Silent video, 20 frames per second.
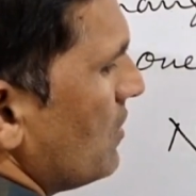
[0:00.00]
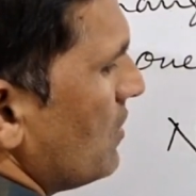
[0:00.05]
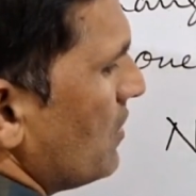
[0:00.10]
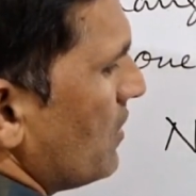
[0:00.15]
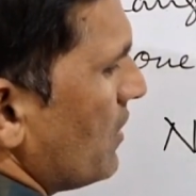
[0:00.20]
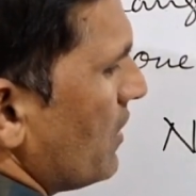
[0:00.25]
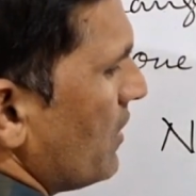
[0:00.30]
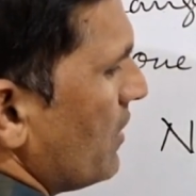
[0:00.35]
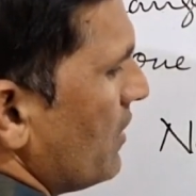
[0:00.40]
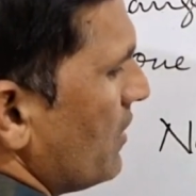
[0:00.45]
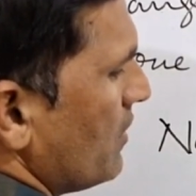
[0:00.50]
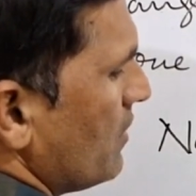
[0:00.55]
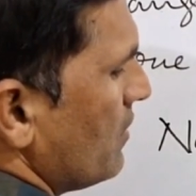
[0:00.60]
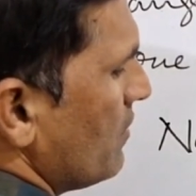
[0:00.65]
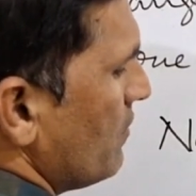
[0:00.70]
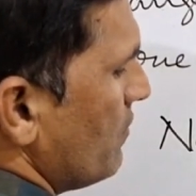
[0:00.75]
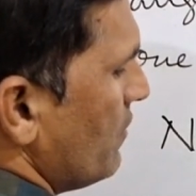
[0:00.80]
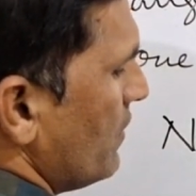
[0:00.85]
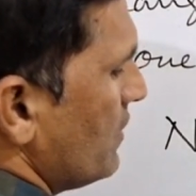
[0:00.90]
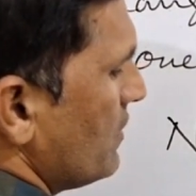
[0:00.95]
Okay.
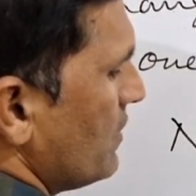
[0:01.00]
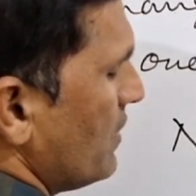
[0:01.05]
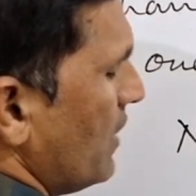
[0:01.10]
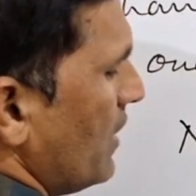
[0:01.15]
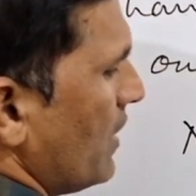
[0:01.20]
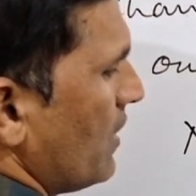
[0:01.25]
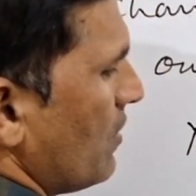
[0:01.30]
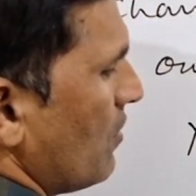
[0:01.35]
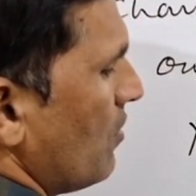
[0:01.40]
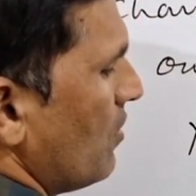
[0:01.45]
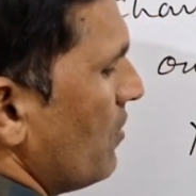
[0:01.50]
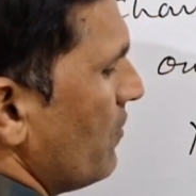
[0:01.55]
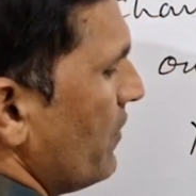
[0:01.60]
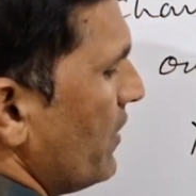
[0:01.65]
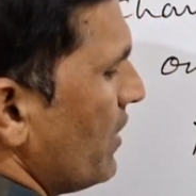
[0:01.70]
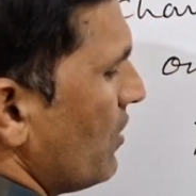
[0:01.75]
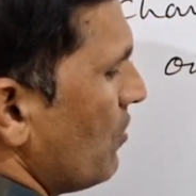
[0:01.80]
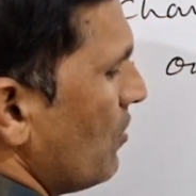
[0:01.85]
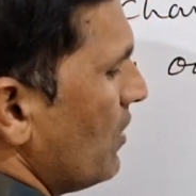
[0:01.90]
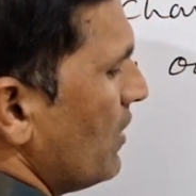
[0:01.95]
First electron
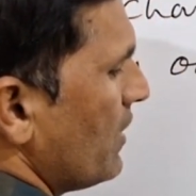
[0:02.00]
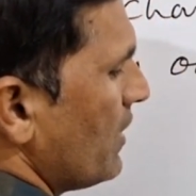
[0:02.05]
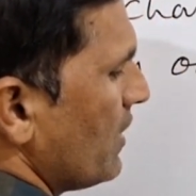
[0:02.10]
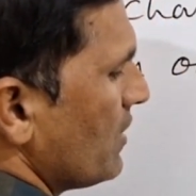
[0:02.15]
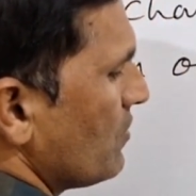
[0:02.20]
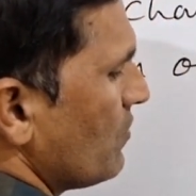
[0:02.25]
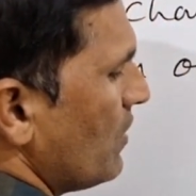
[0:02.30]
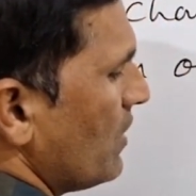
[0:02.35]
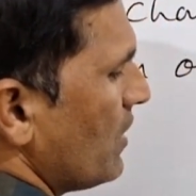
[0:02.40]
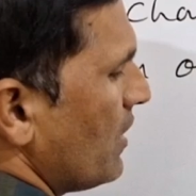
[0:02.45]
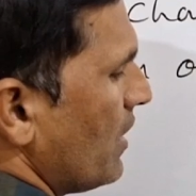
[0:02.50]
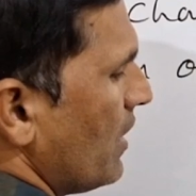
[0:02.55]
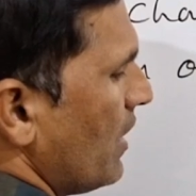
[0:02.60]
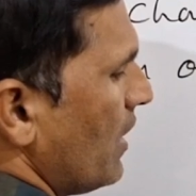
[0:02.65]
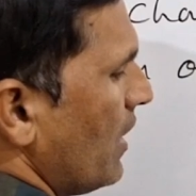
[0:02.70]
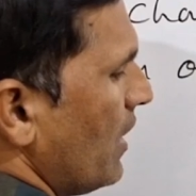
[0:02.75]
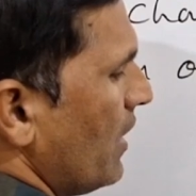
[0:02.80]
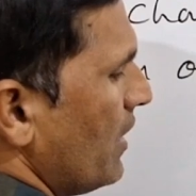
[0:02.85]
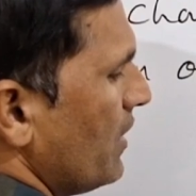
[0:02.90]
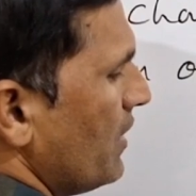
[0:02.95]
we call it as what?
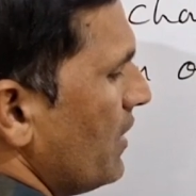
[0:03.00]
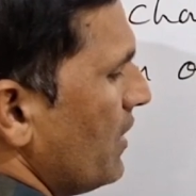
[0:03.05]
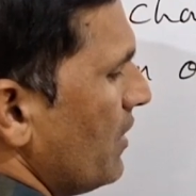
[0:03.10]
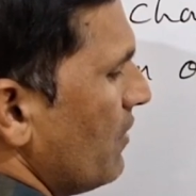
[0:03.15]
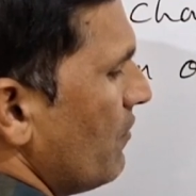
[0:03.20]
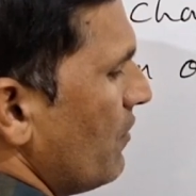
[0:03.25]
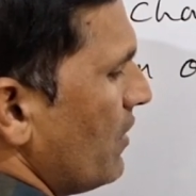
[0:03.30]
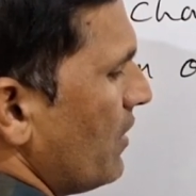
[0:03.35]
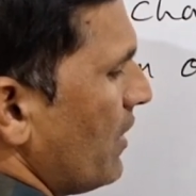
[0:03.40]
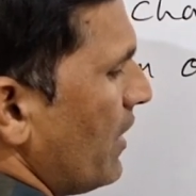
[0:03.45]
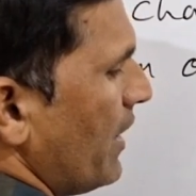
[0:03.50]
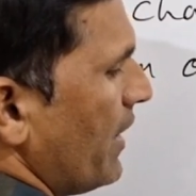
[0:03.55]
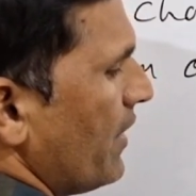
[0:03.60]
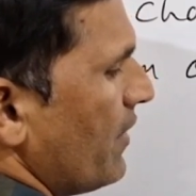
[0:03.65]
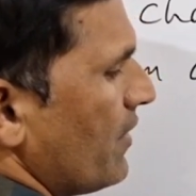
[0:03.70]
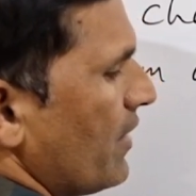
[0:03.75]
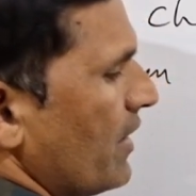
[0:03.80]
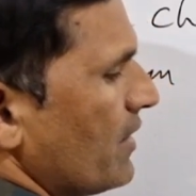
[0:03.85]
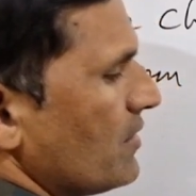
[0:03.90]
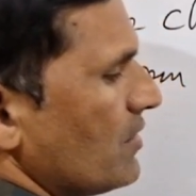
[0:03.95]
IE1,
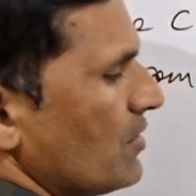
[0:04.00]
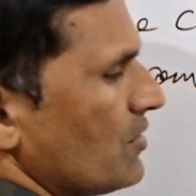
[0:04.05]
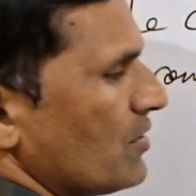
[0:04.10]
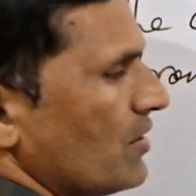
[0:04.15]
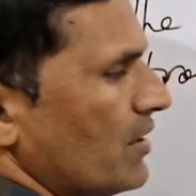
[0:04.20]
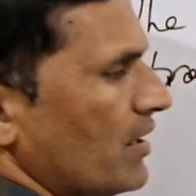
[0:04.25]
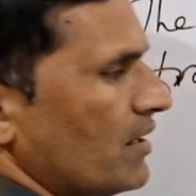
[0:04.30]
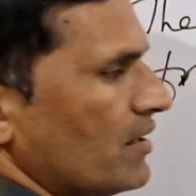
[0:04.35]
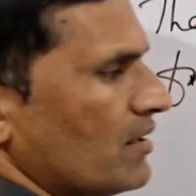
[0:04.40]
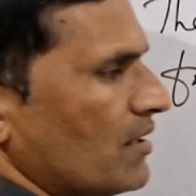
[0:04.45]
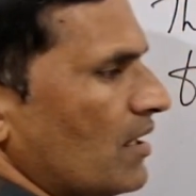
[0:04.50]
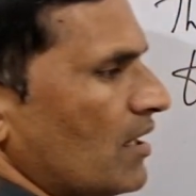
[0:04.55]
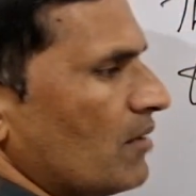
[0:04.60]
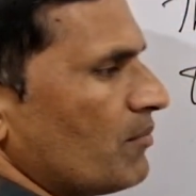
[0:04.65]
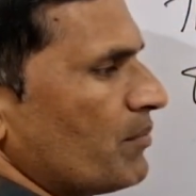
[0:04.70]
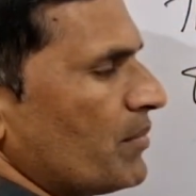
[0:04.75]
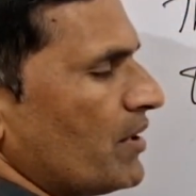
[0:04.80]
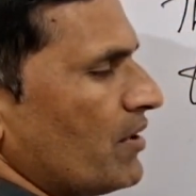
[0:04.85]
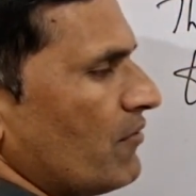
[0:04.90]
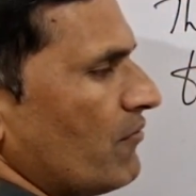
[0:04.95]
ionization
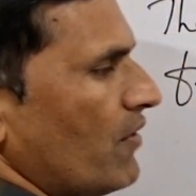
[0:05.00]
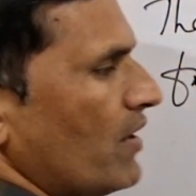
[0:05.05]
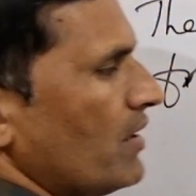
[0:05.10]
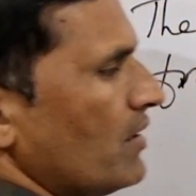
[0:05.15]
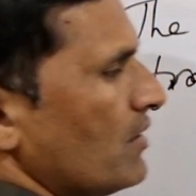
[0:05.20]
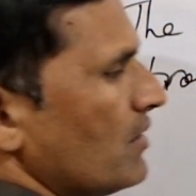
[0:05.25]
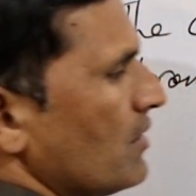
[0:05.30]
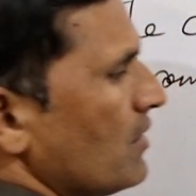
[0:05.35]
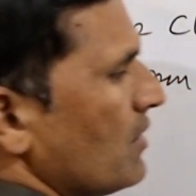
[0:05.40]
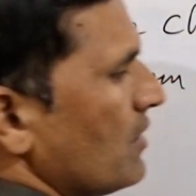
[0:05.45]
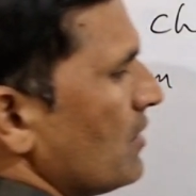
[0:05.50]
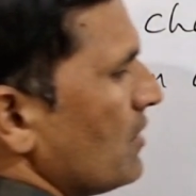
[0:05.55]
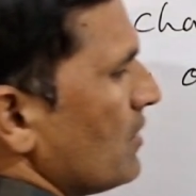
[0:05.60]
enthalpy 1.